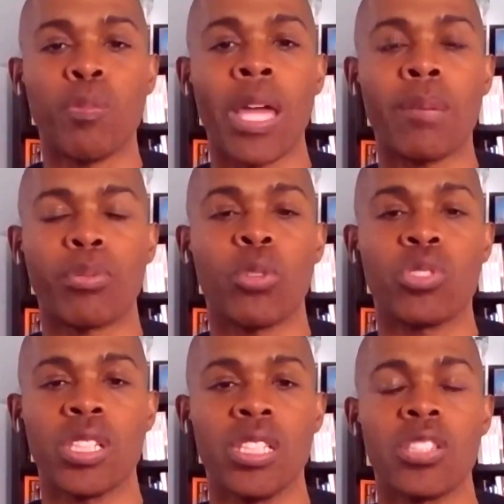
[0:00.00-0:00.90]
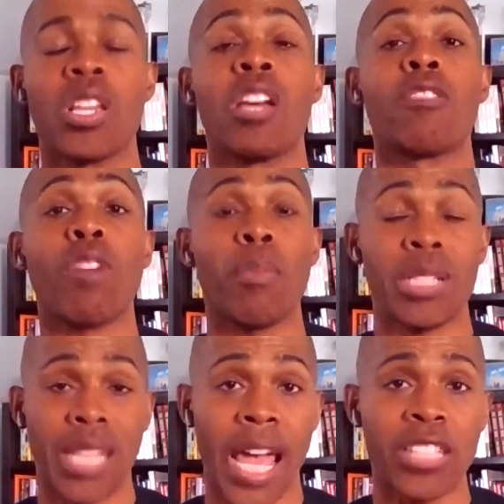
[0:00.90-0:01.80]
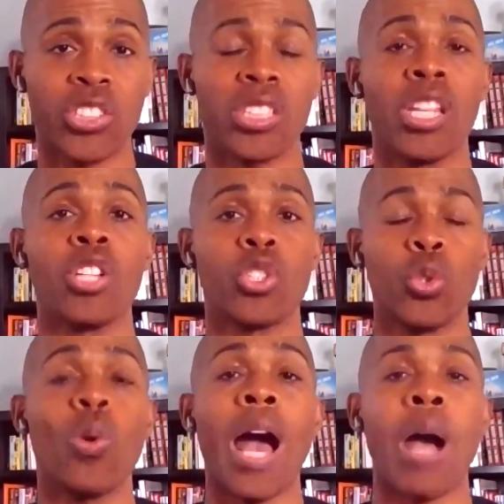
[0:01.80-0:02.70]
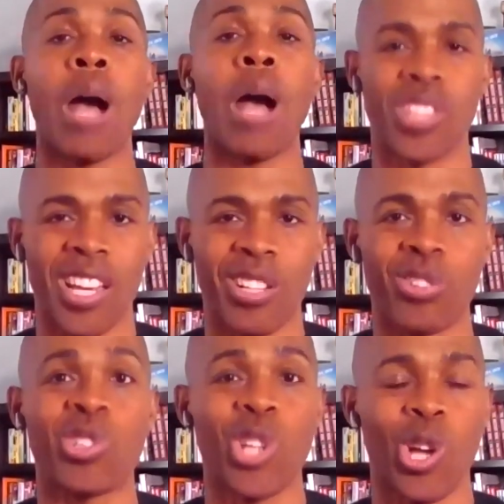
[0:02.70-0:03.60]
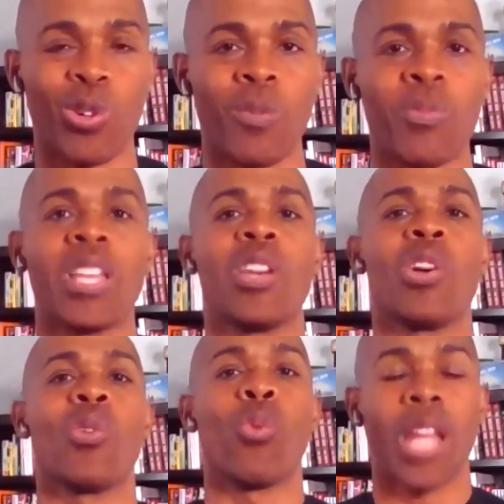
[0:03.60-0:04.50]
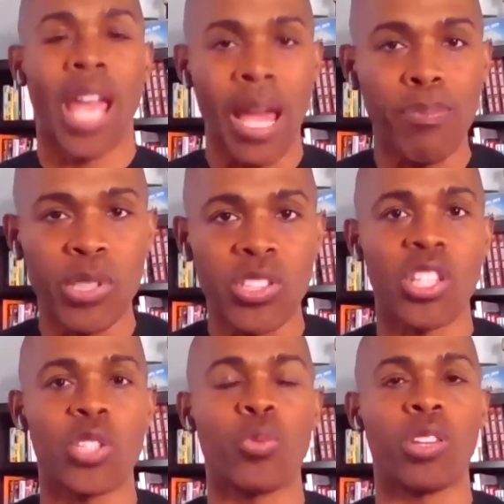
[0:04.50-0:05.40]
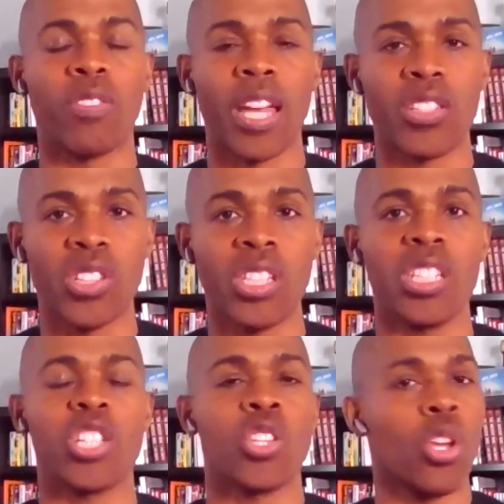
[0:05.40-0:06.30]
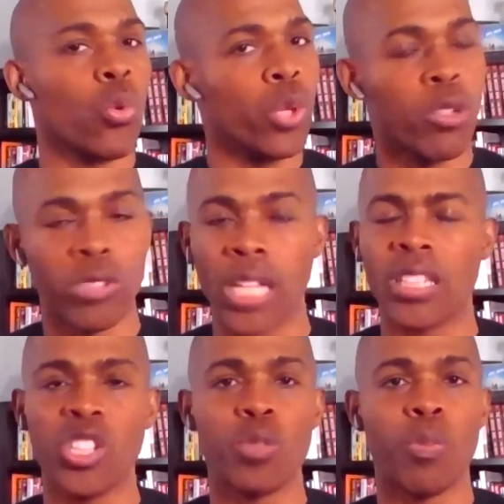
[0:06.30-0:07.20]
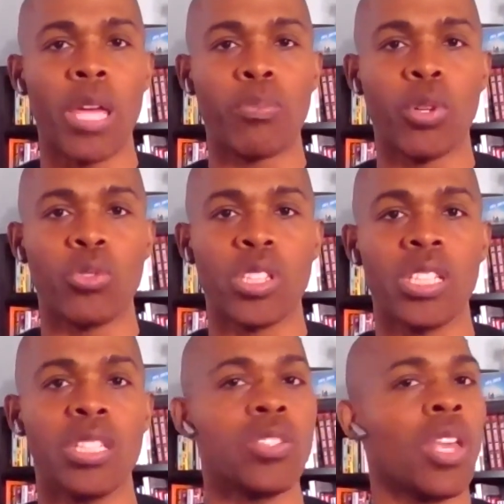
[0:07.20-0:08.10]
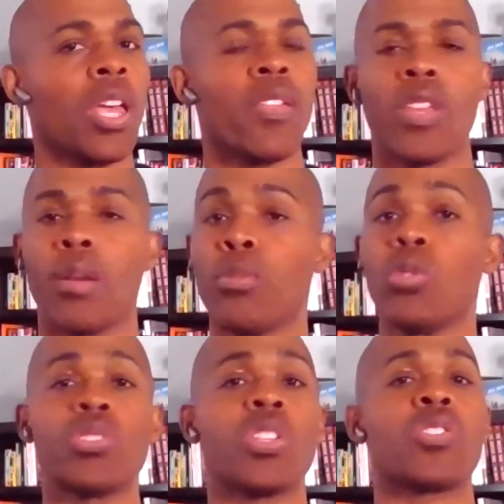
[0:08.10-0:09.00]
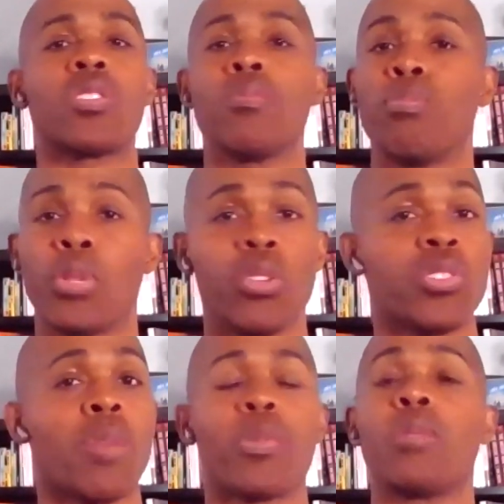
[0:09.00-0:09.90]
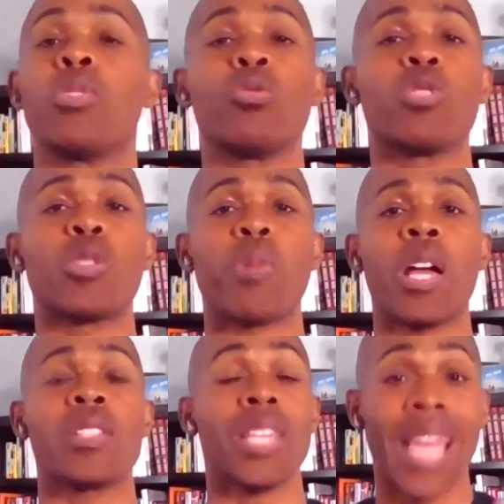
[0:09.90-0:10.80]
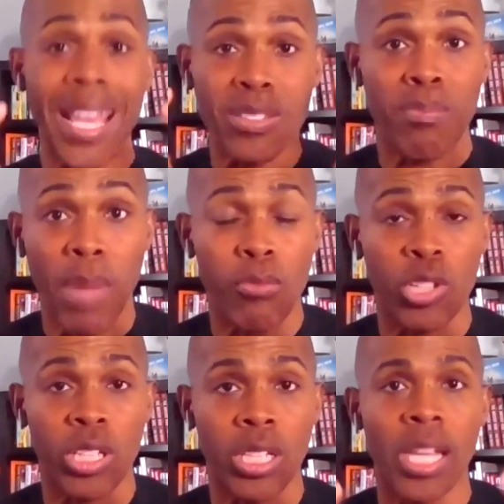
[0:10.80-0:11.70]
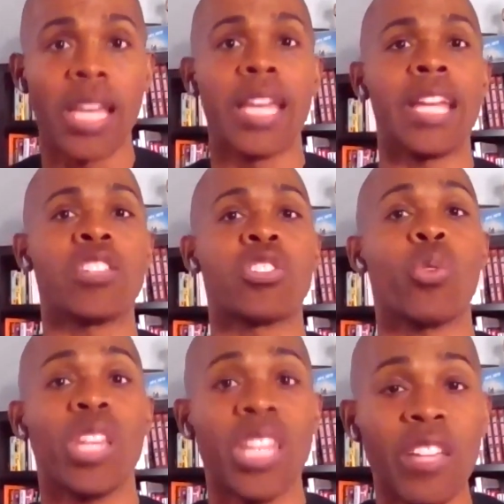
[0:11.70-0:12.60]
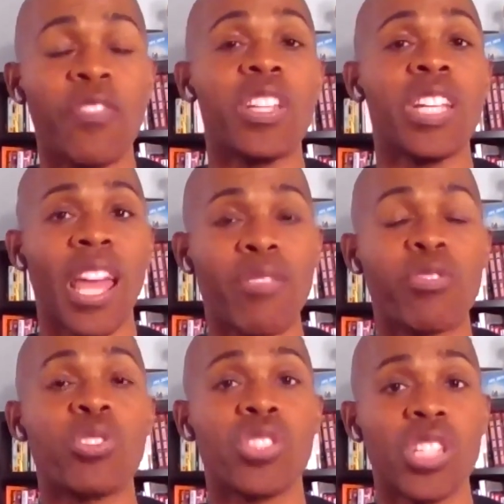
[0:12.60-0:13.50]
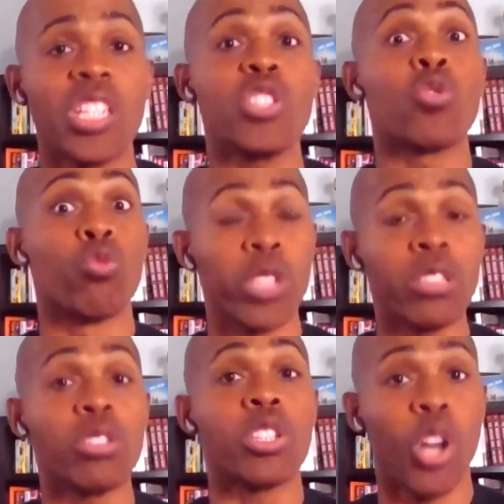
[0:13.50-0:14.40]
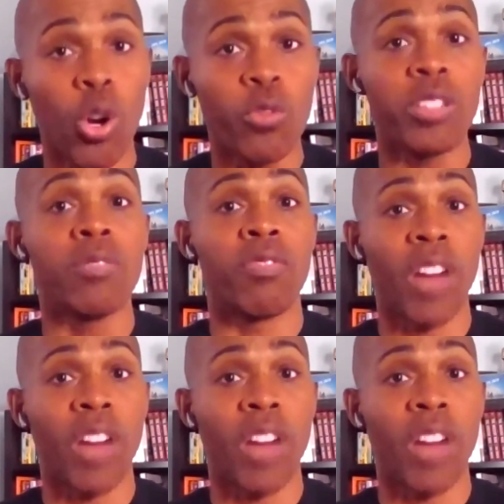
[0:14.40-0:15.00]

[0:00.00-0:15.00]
spike proteins from attaching to our cells. So, what happens is with the vaccine is we create these spike proteins, the immune system builds up an immune response, it has a memory. And so if it ever sees real COVID